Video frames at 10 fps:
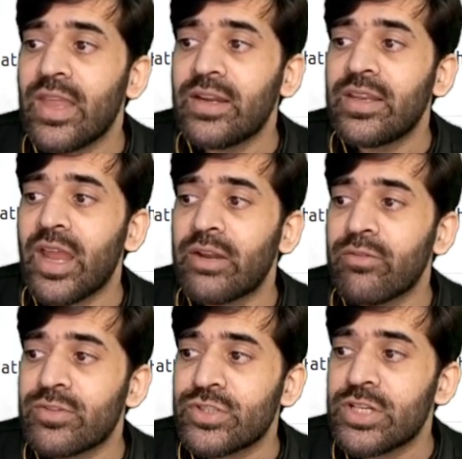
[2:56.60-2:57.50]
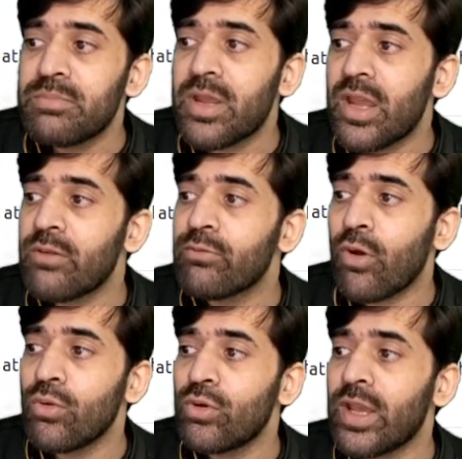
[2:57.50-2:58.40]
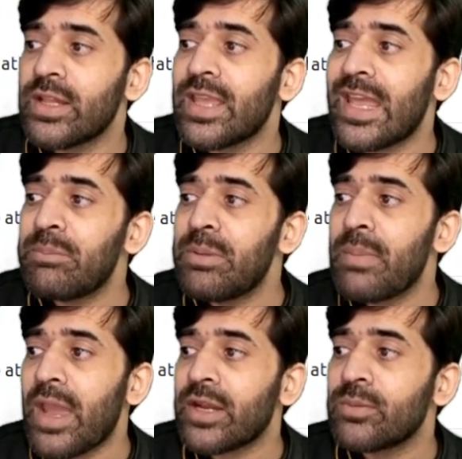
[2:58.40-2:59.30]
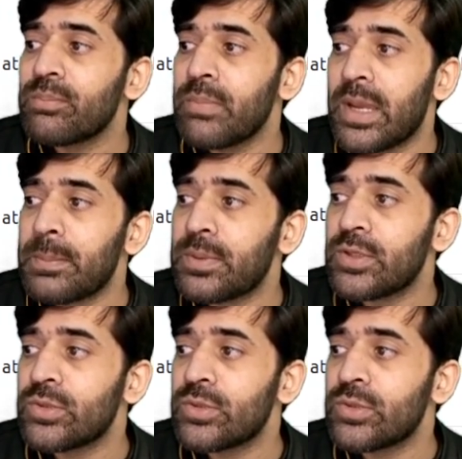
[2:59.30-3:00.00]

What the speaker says: that the adversary may have followed and can be mapped